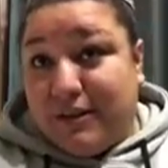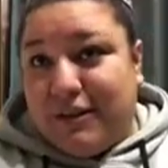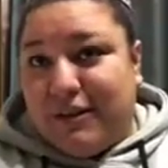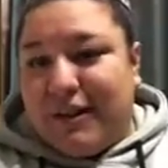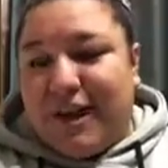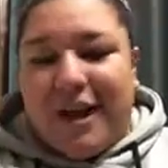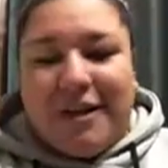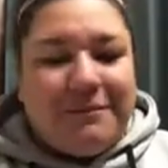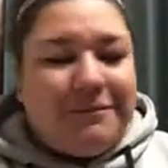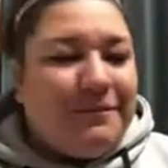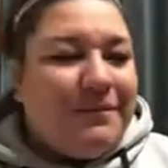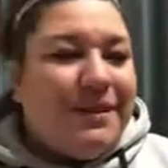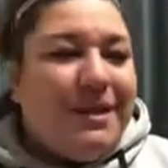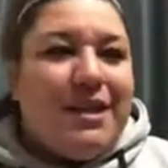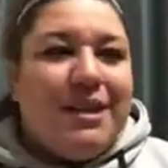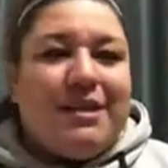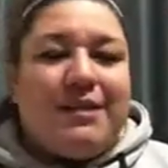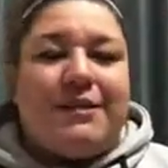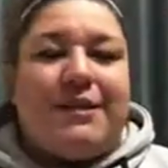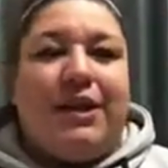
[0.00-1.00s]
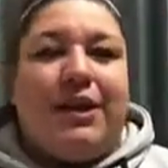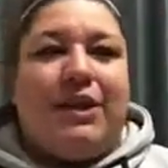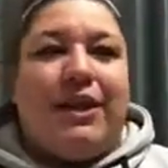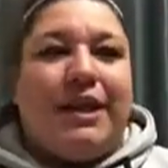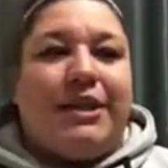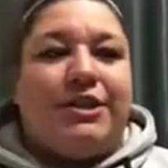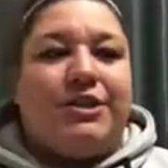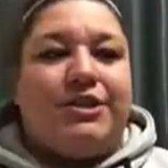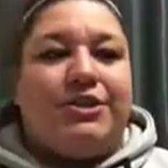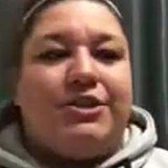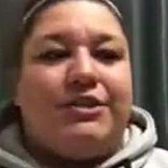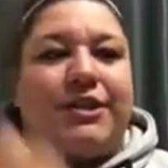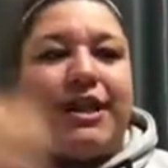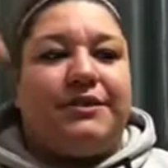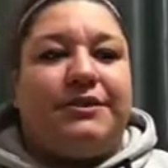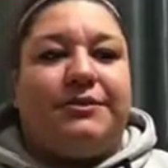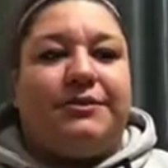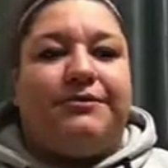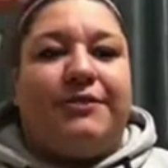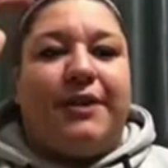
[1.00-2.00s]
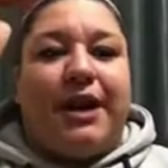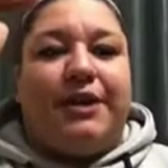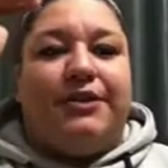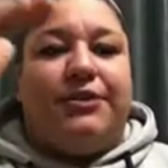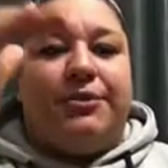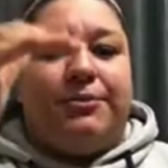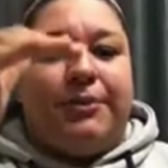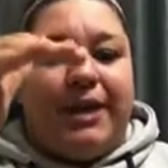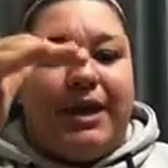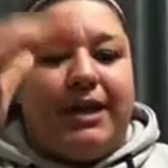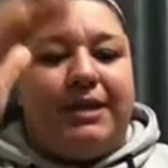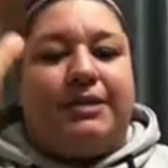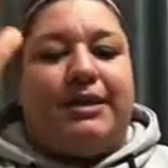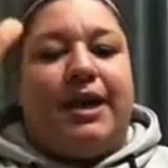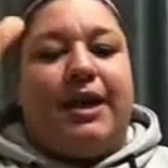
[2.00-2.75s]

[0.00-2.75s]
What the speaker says: Yeah. So, like, you just have to find the weight that